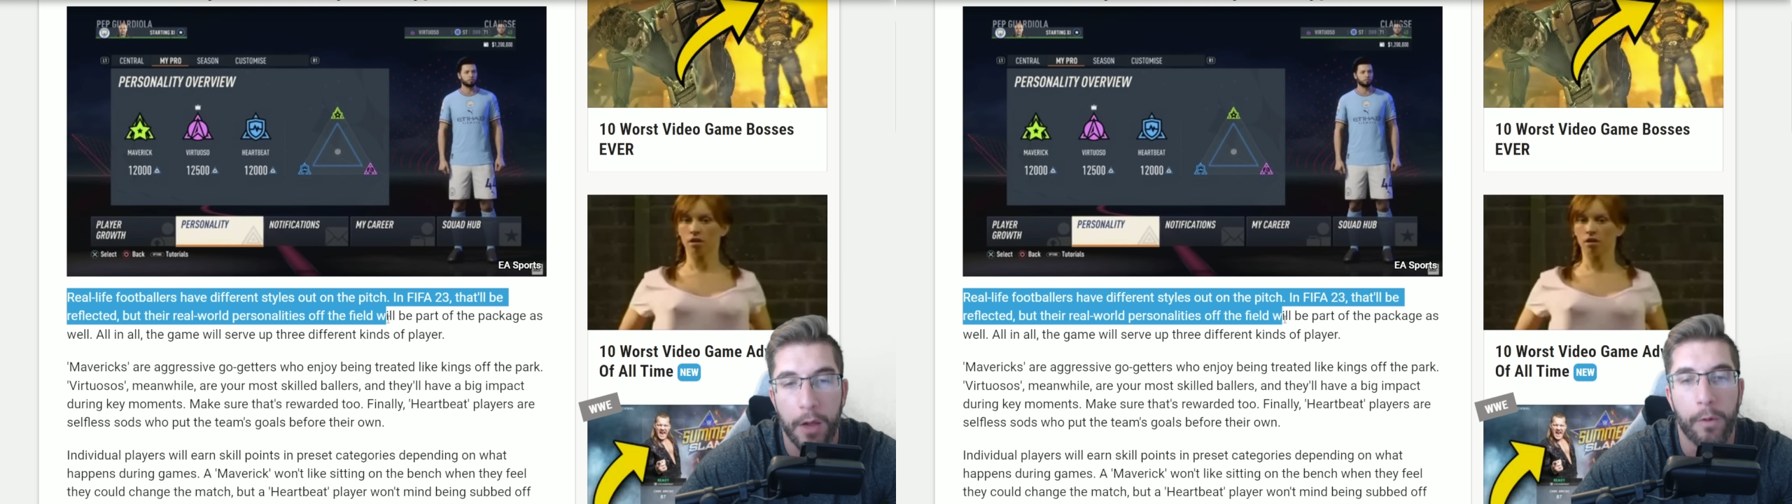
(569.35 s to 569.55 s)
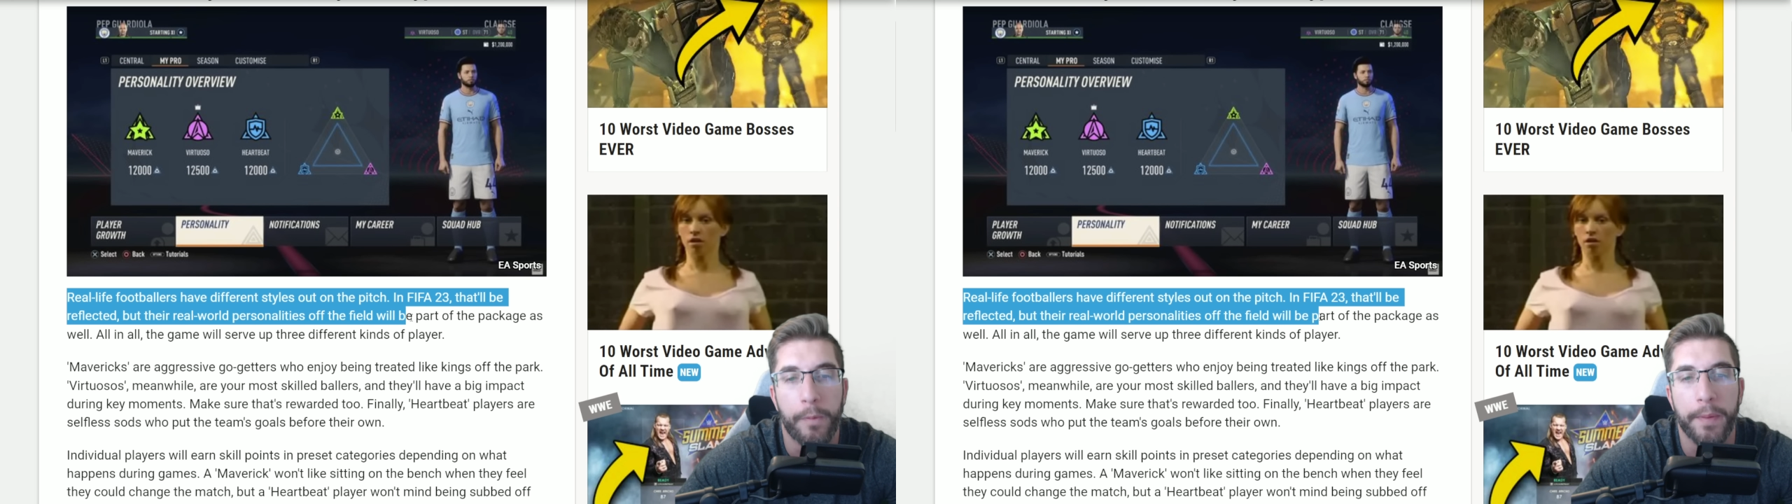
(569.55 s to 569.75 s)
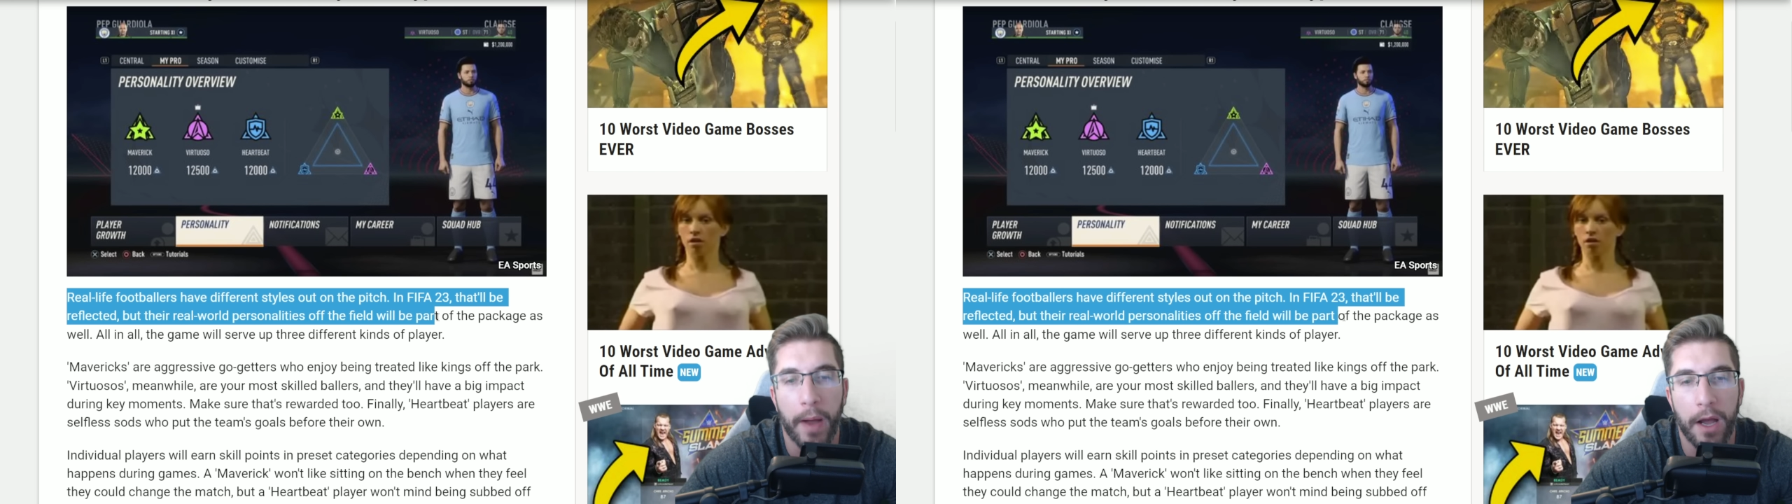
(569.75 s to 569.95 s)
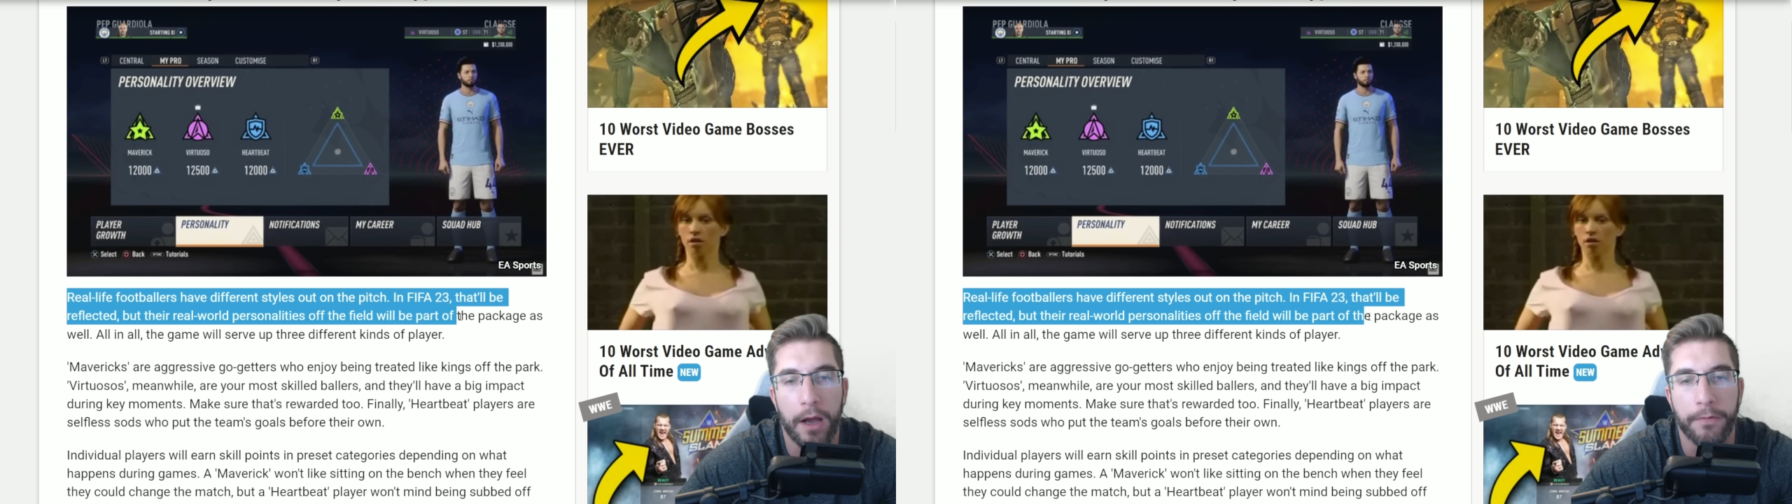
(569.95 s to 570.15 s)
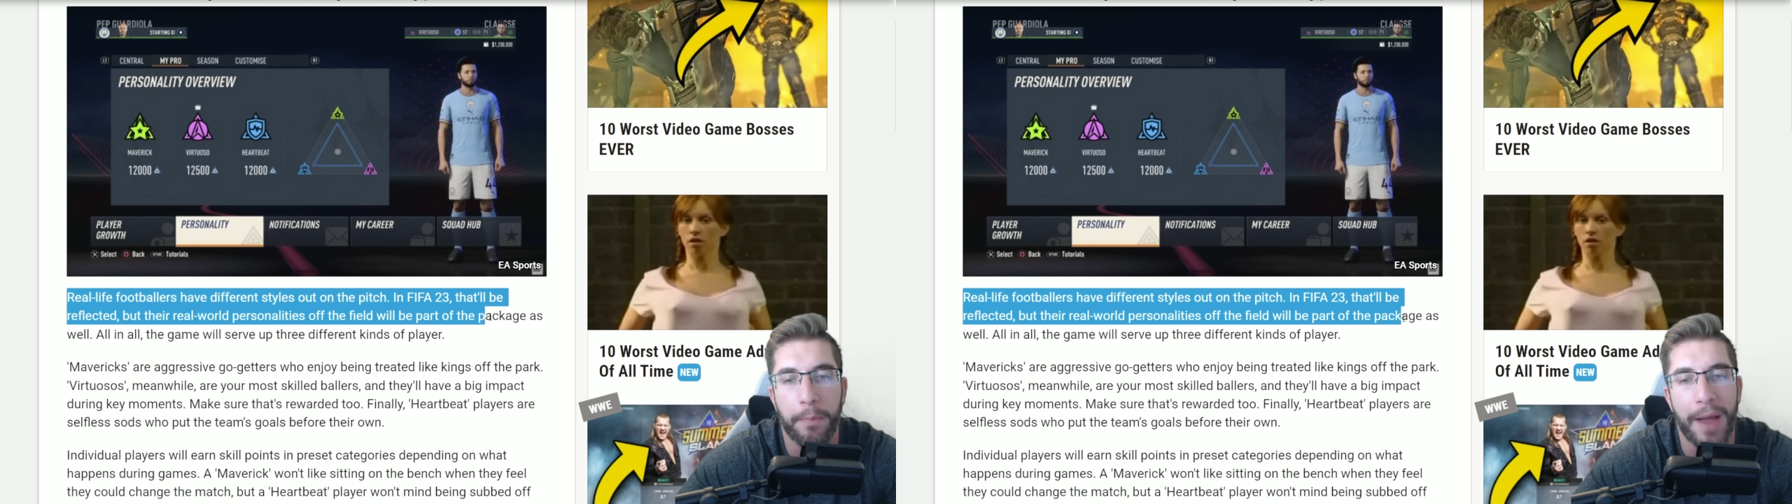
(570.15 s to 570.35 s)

will be part of the